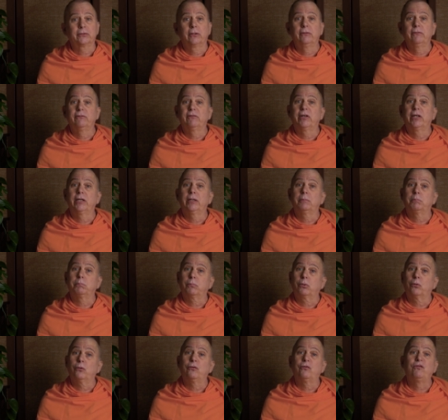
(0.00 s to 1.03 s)
convey
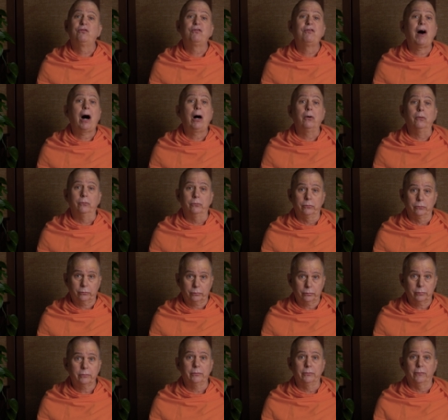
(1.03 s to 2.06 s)
profound
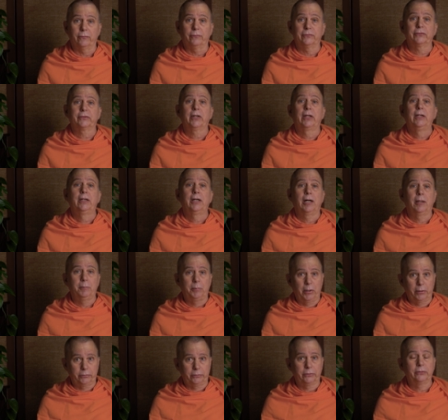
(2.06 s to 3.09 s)
truths
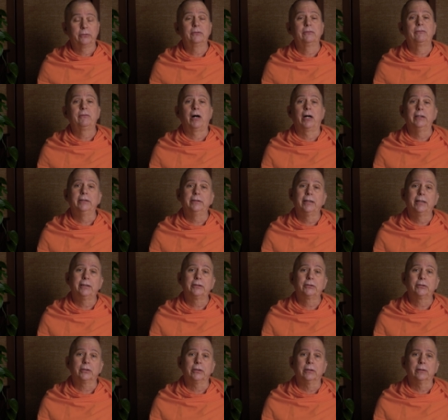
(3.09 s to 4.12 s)
about your divine
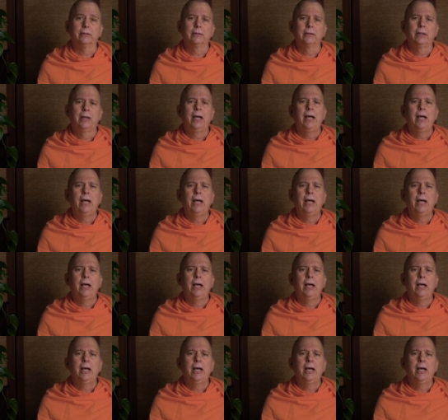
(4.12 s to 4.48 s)
nature,